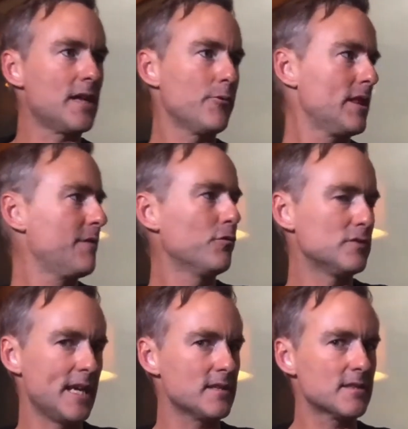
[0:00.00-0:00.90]
They were therefore
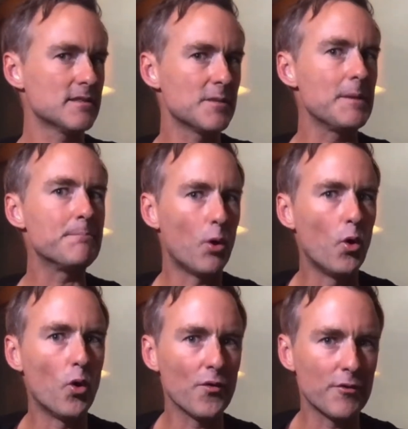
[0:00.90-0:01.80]
destined to be
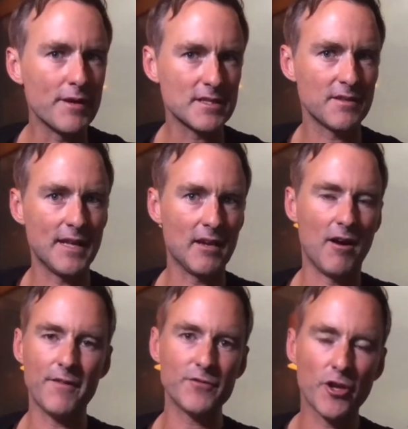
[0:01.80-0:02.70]
poor the rest of their
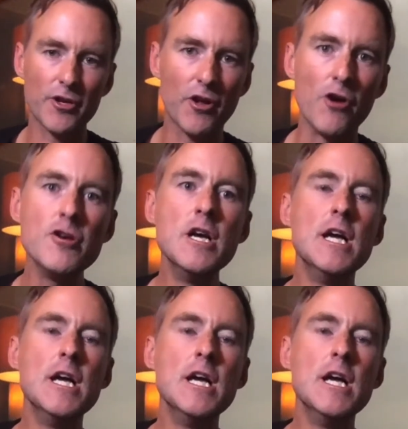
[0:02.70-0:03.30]
life. No.